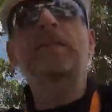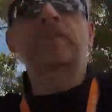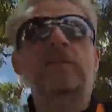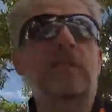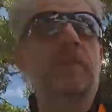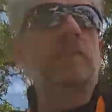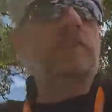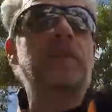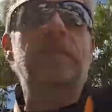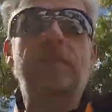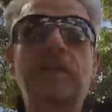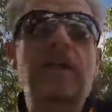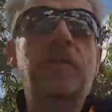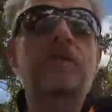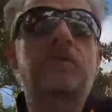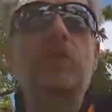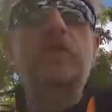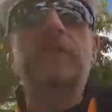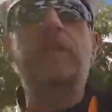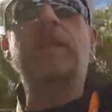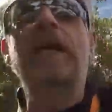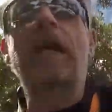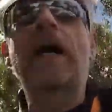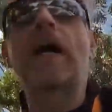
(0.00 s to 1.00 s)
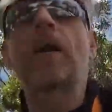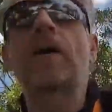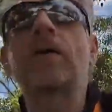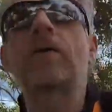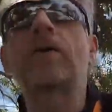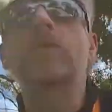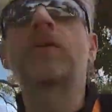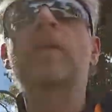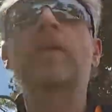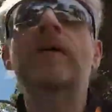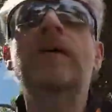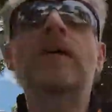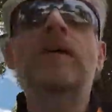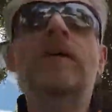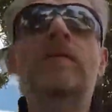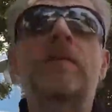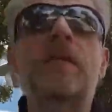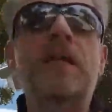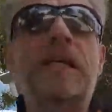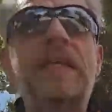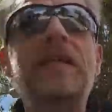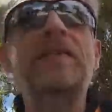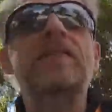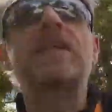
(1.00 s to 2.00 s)
So it's interesting how
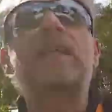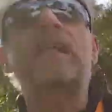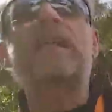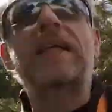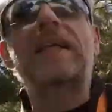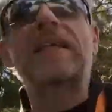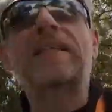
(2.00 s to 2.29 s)
the internet